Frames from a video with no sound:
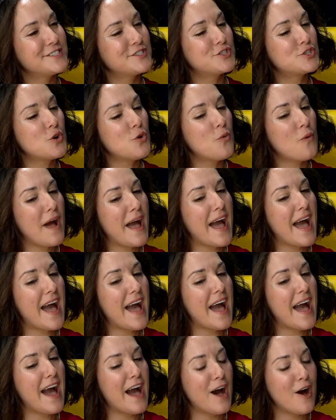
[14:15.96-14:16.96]
So
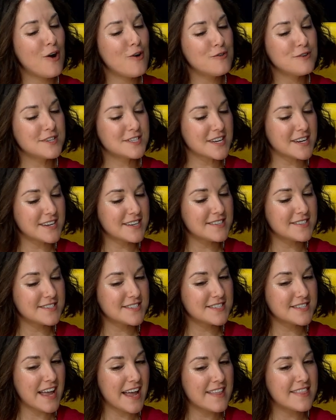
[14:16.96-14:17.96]
how
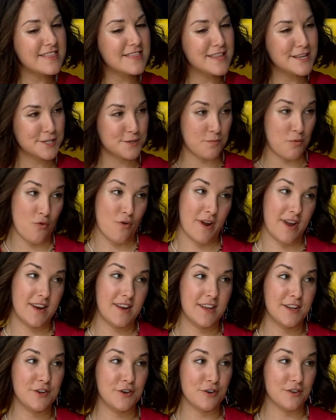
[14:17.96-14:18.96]
does, at this point
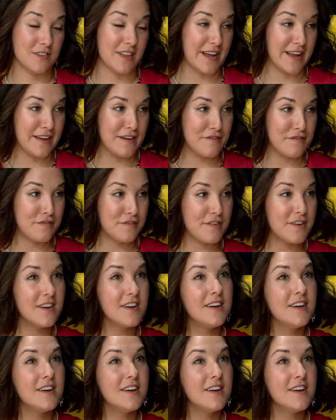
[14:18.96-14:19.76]
in your life,